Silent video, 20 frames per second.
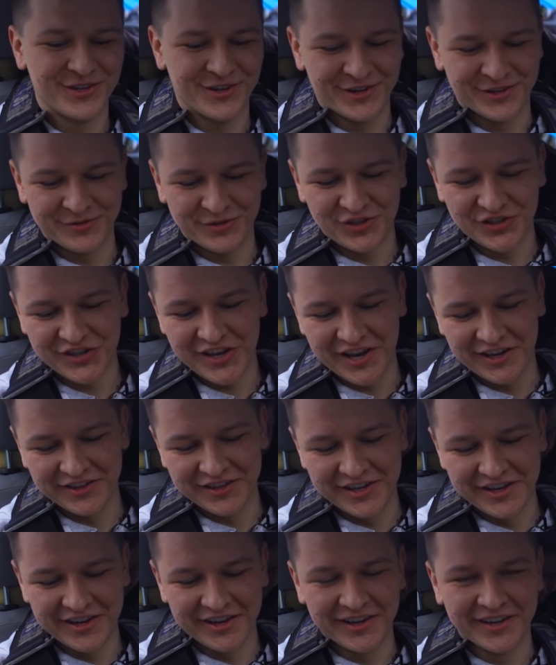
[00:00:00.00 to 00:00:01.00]
good. We're just getting
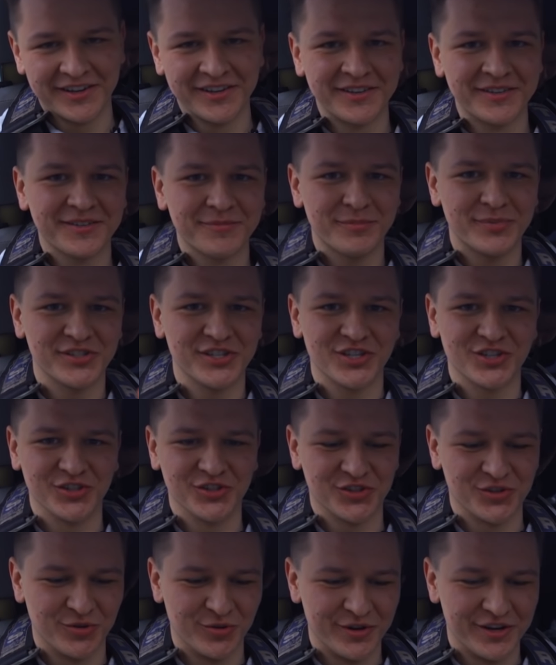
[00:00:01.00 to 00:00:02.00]
the uh,
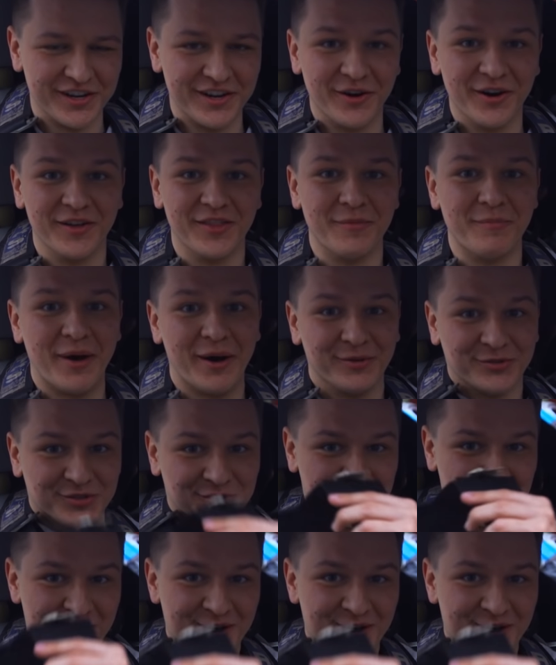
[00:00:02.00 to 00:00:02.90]
position sorted and uh, the belts as